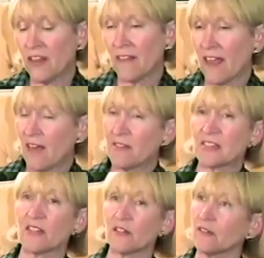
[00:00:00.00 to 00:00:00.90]
They had
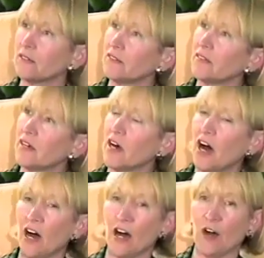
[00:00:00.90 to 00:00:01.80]
these little
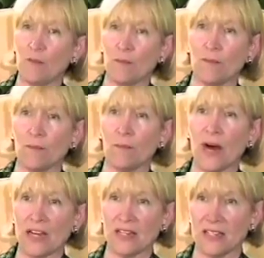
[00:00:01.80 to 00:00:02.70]

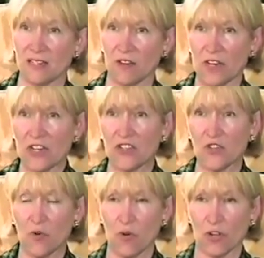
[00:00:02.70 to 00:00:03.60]
buttons on each
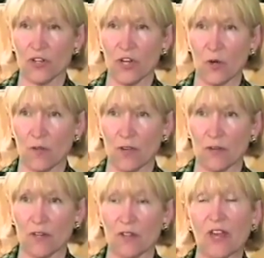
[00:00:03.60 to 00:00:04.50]
door, that
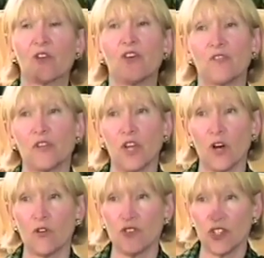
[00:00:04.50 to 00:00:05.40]
they could have
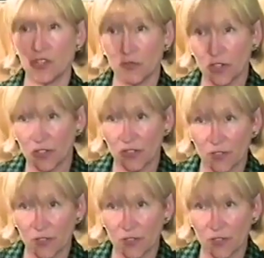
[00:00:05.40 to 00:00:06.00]
closed and you could have